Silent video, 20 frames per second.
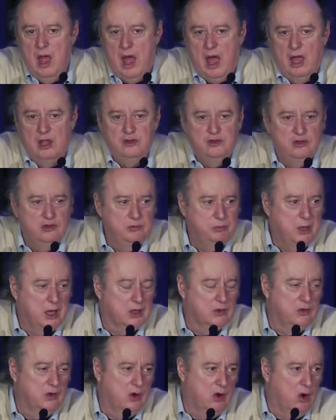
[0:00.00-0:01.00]
I
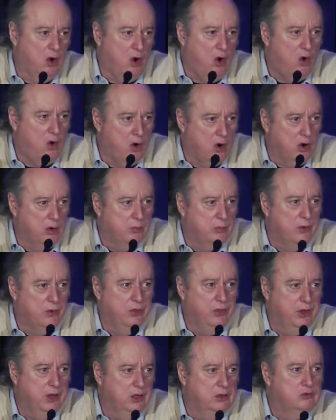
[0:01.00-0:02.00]
suspect there are horrible
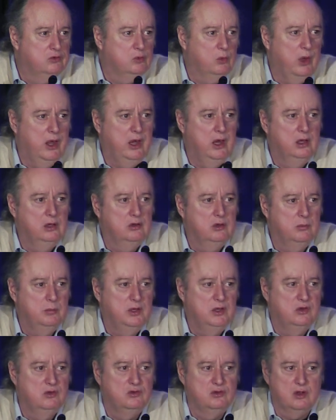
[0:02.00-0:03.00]
things waiting to
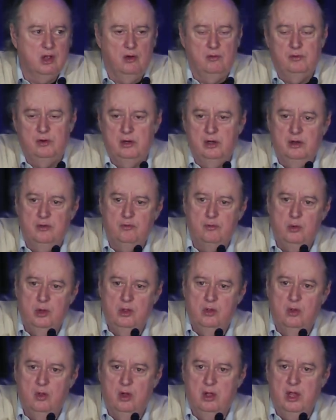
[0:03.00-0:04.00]
be discovered if we
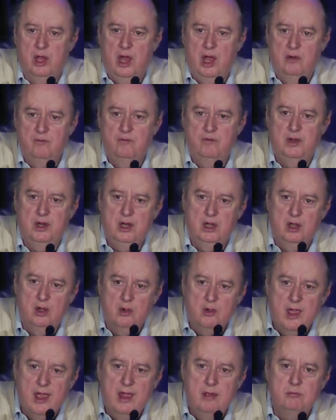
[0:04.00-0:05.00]
look at video
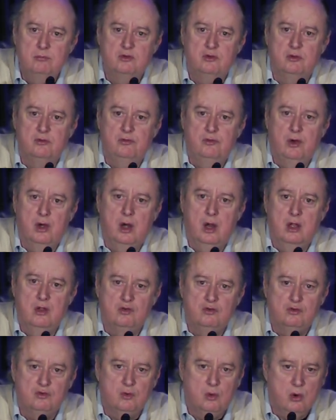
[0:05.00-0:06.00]
games of
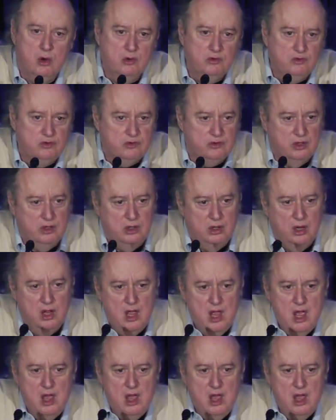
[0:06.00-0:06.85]
various sorts, and